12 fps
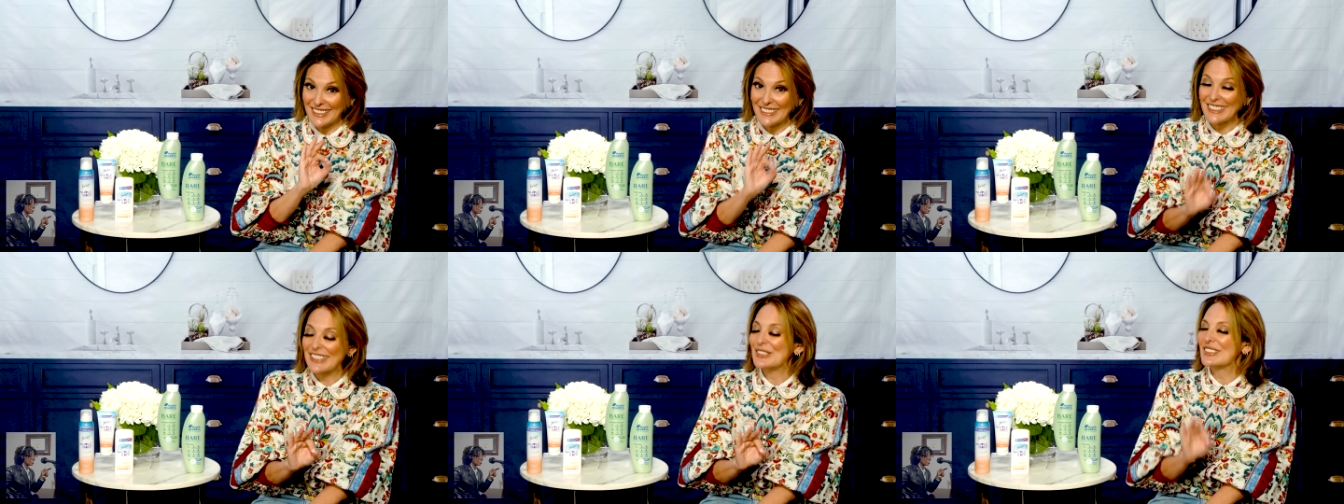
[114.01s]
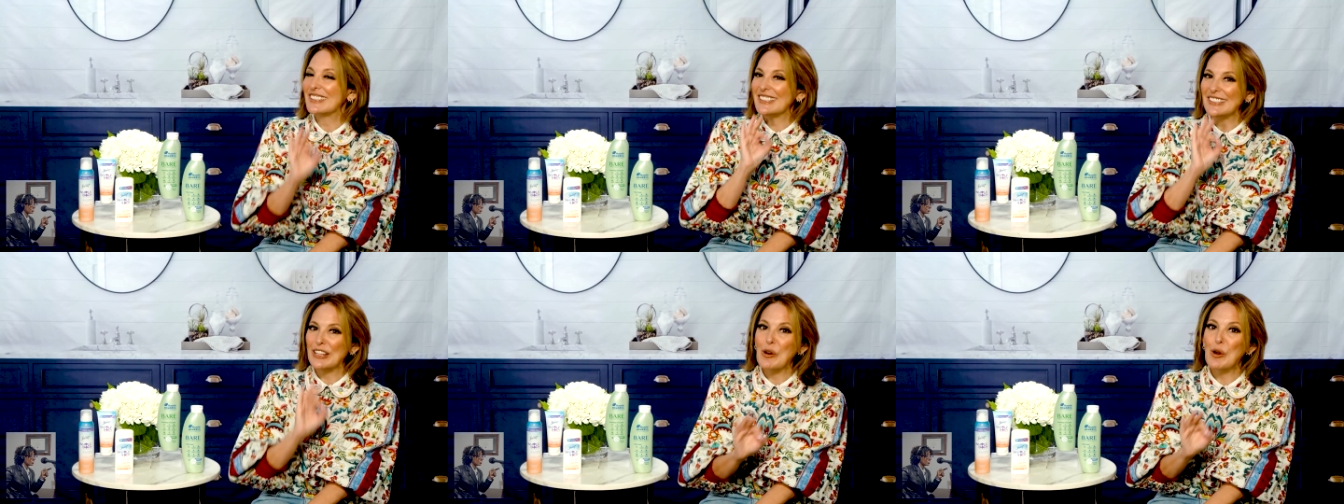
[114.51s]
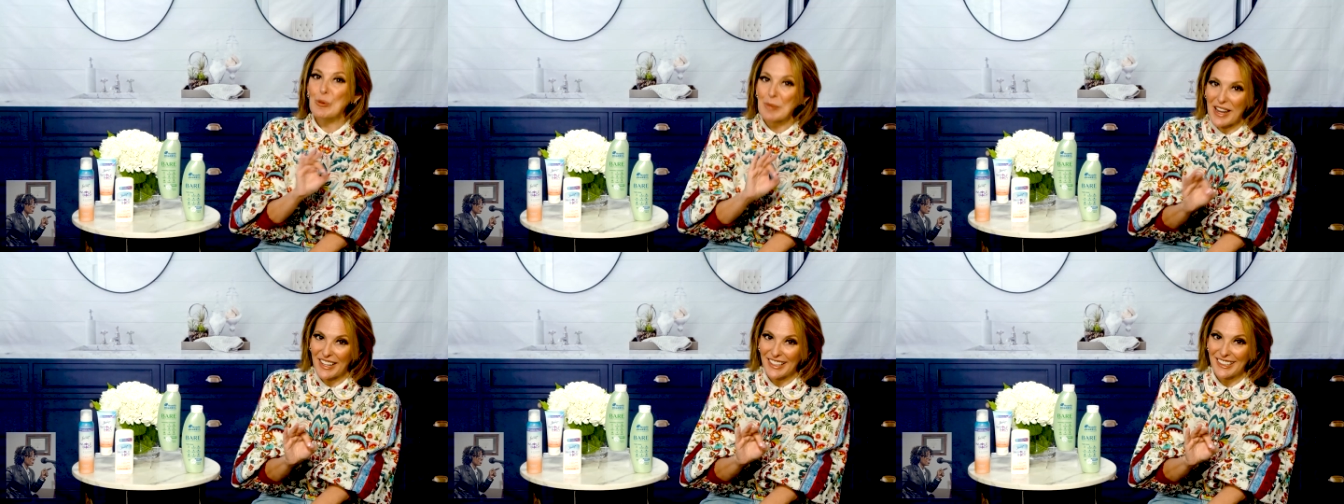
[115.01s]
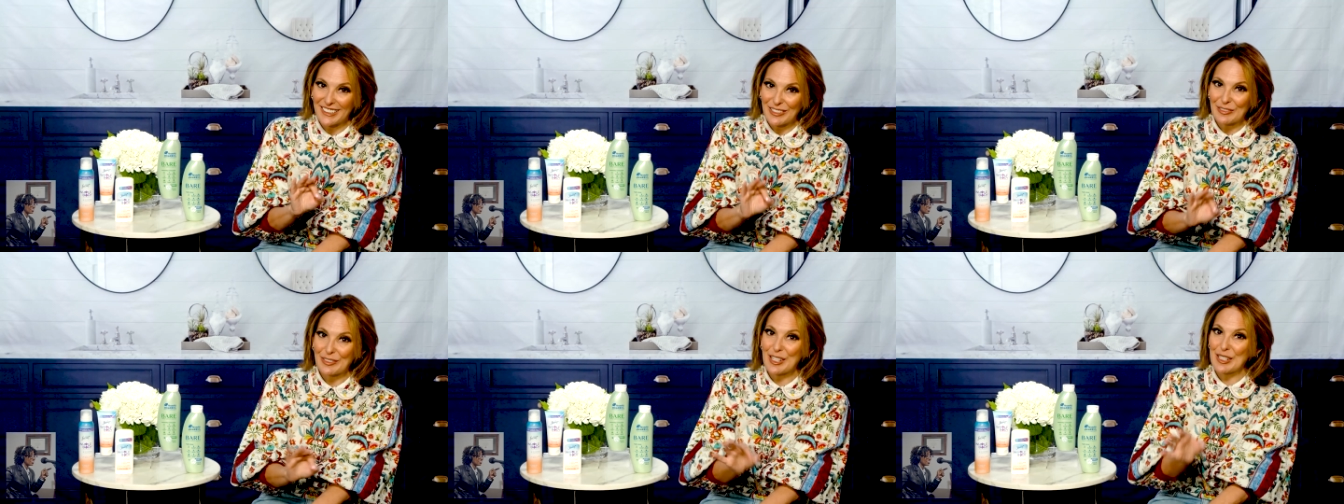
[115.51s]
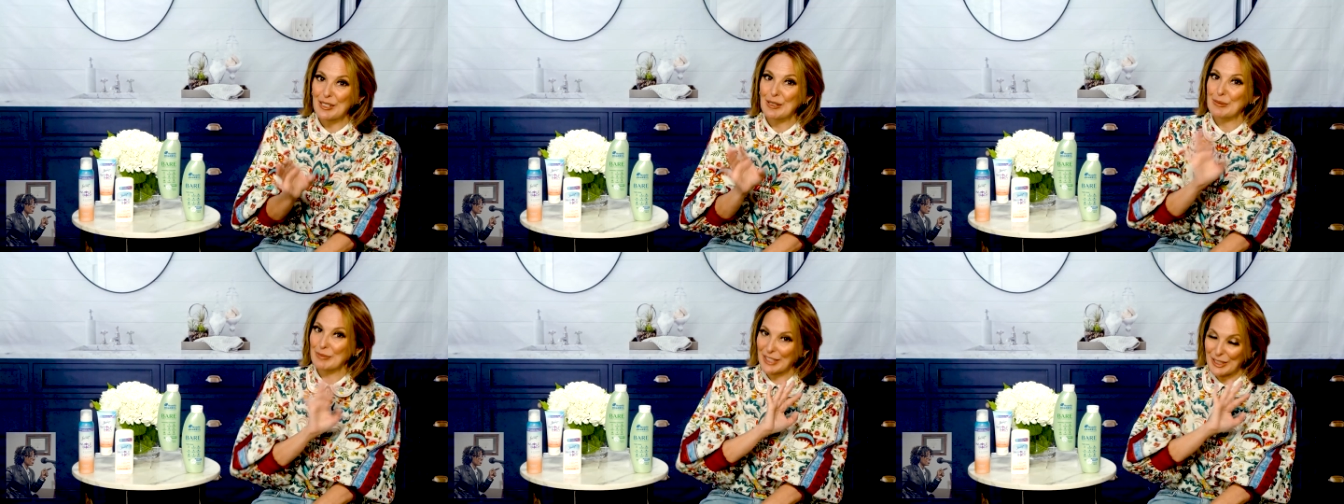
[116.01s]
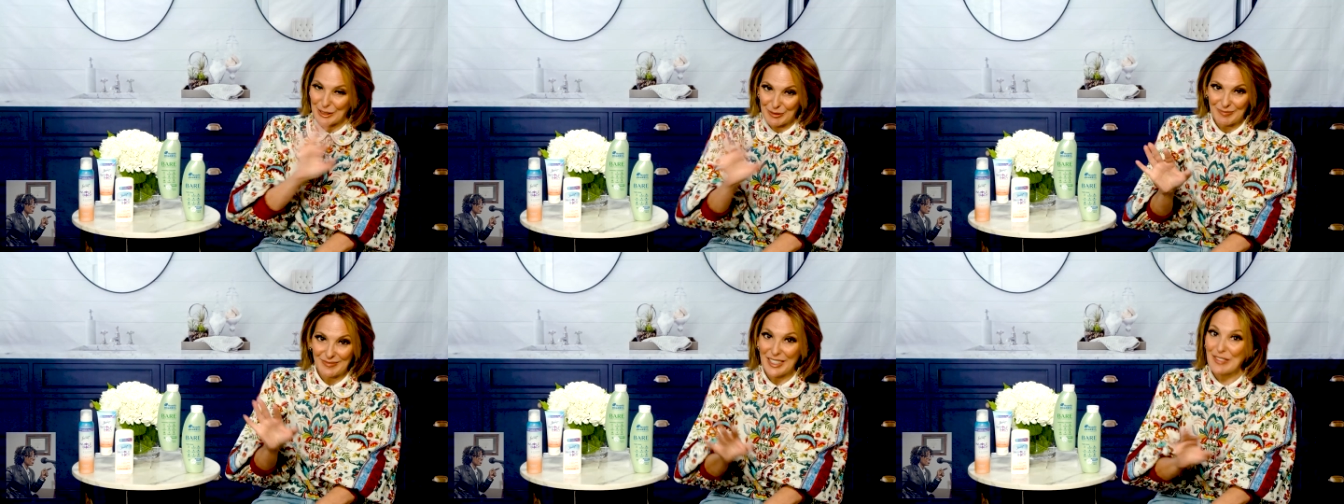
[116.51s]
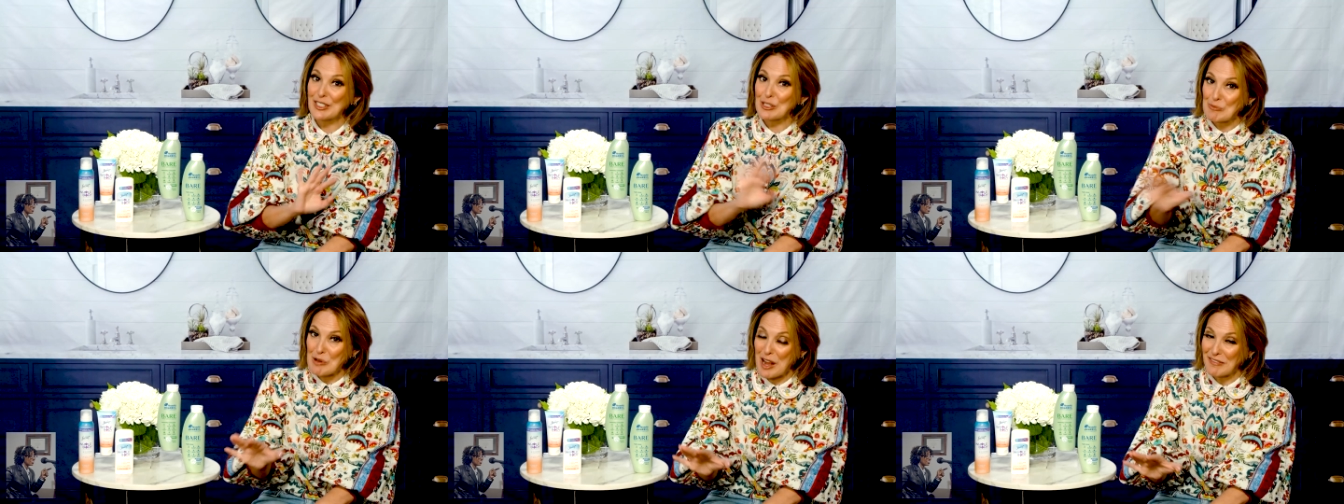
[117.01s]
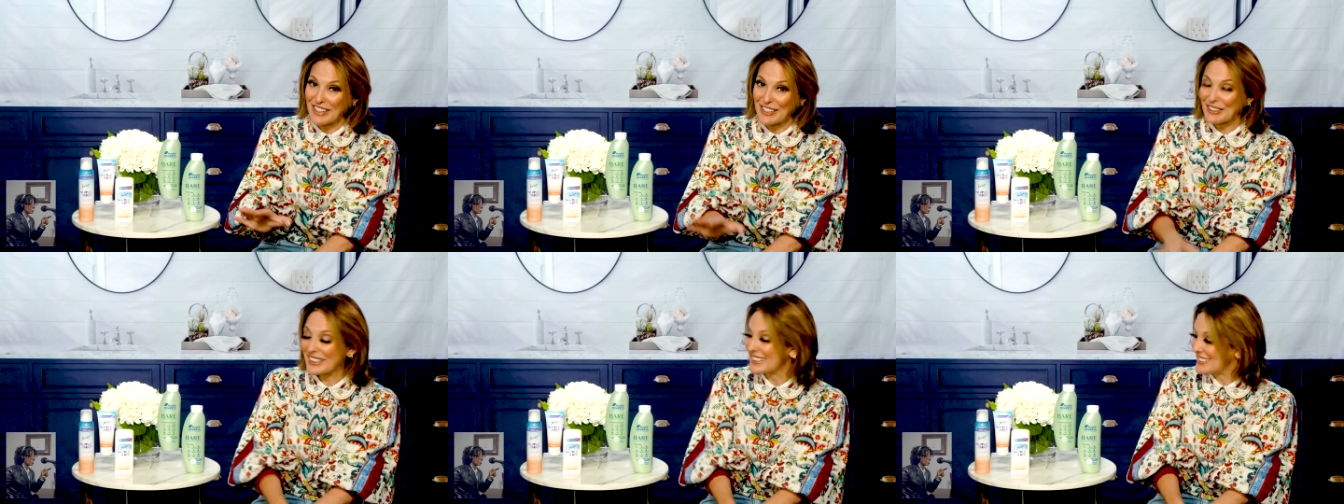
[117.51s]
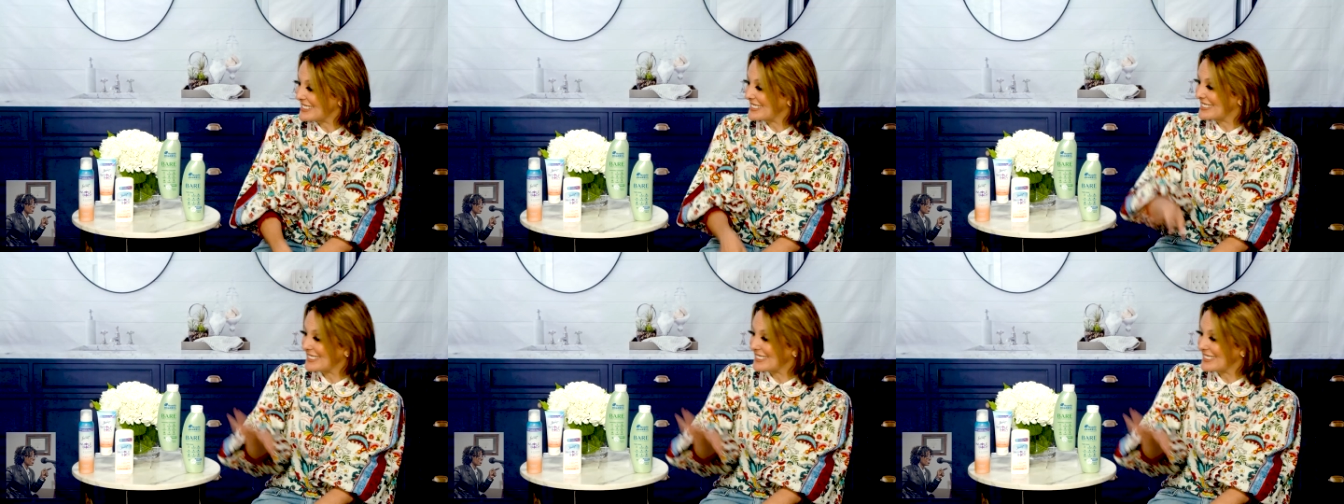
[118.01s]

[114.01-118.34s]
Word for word: Literally the whole body, from you know even your private areas.